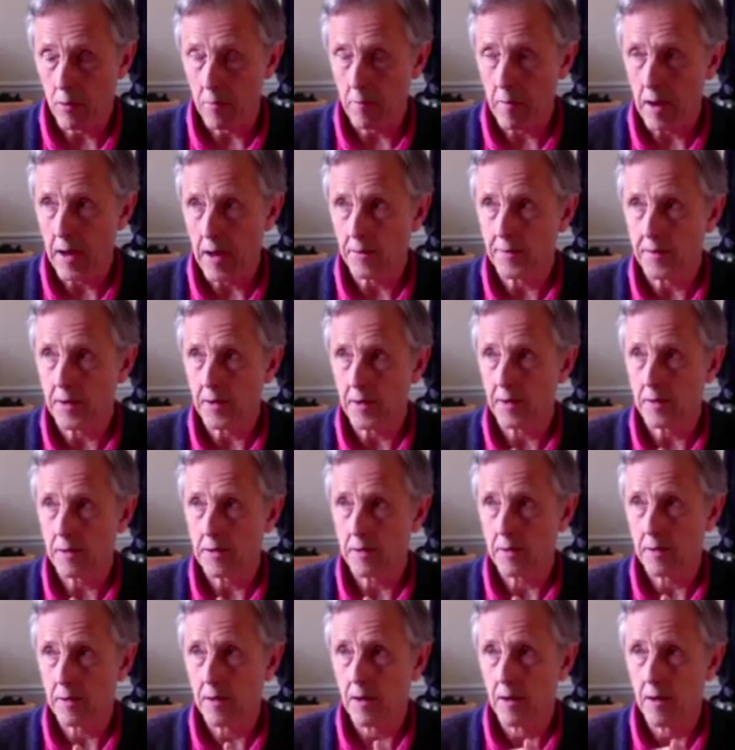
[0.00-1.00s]
about it
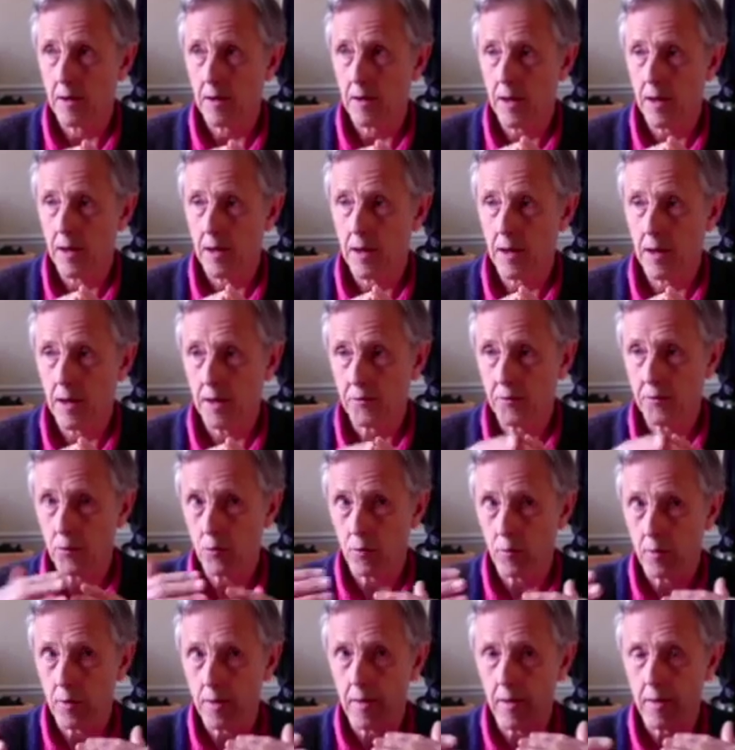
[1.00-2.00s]
and talk
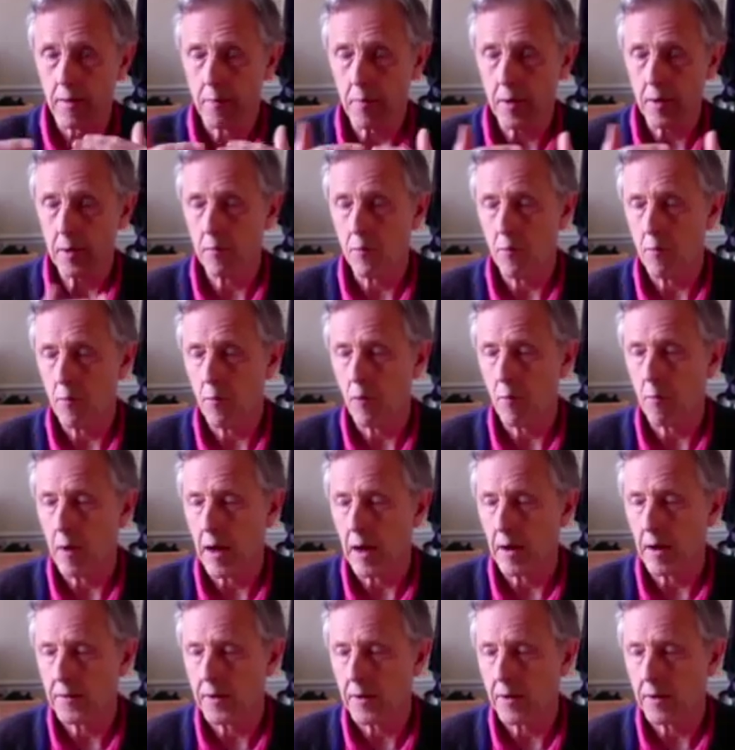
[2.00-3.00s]
with other people more
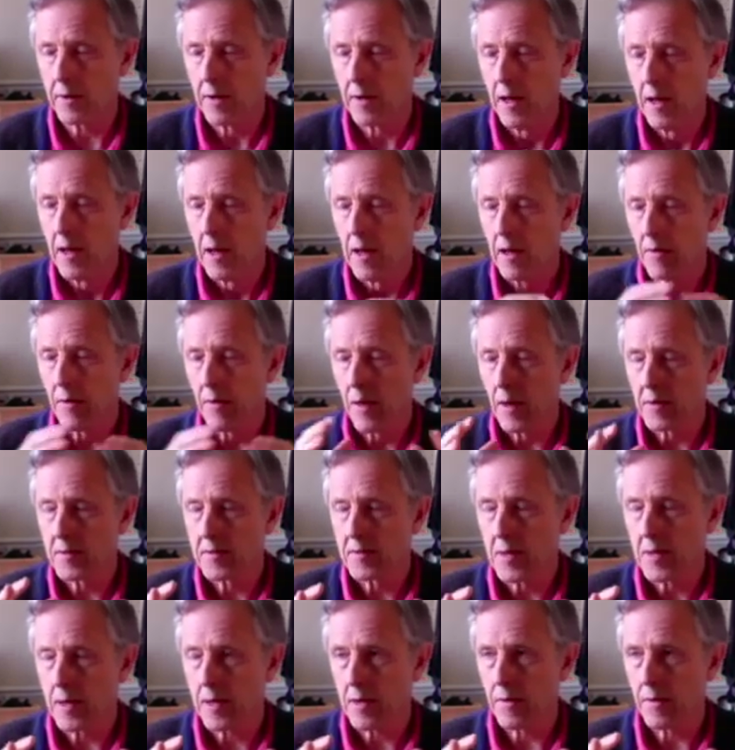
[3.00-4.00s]
about it, they'll
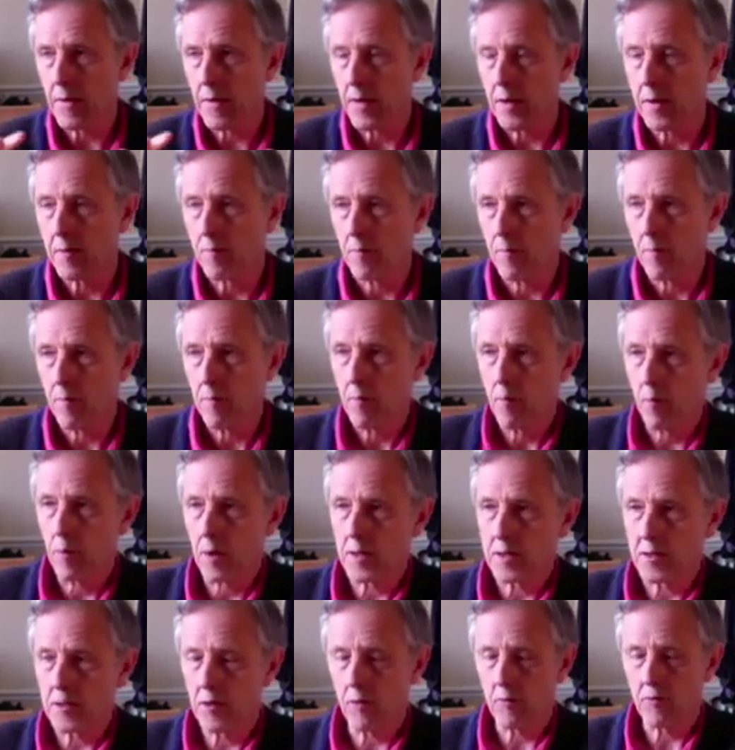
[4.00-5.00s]
see that, well,
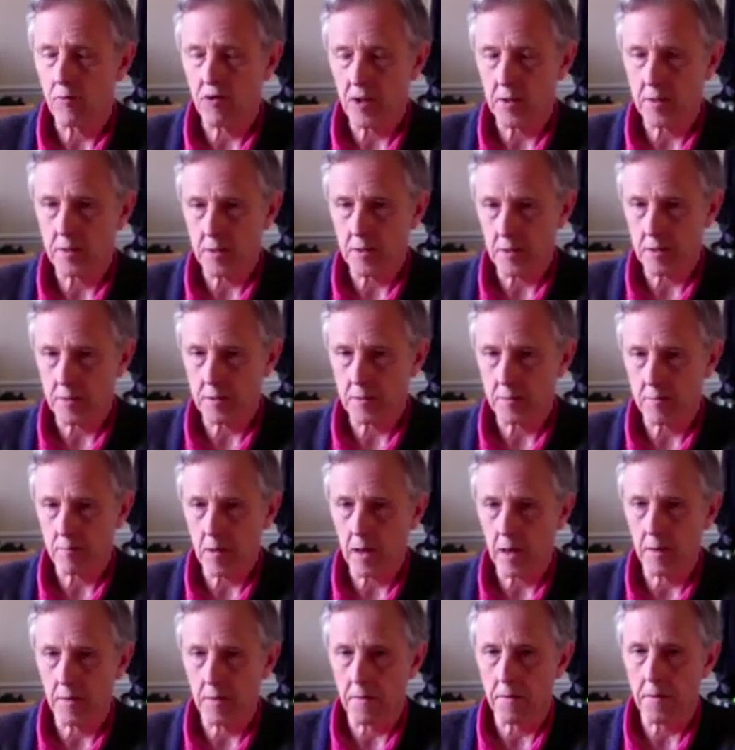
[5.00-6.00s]
it's not just this
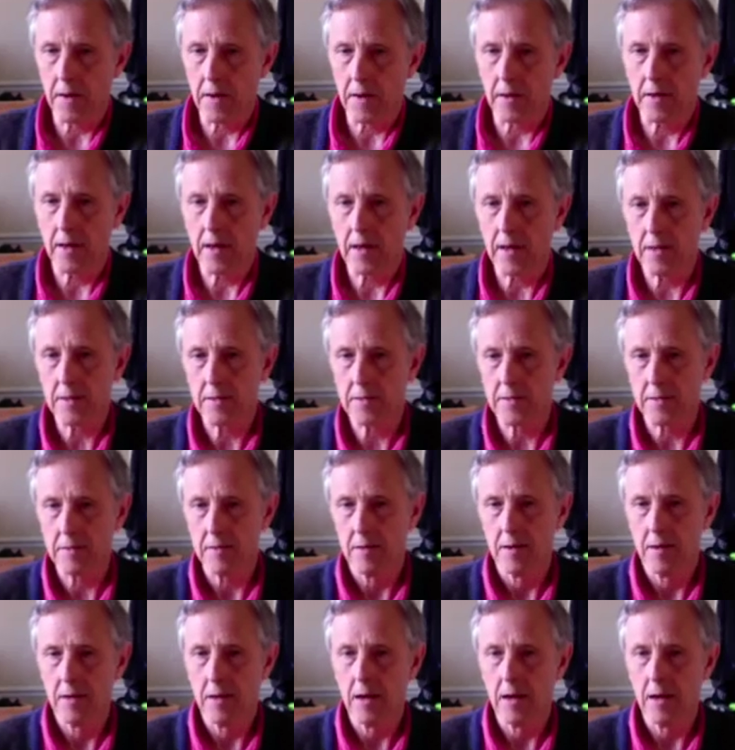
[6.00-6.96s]
other thing. It's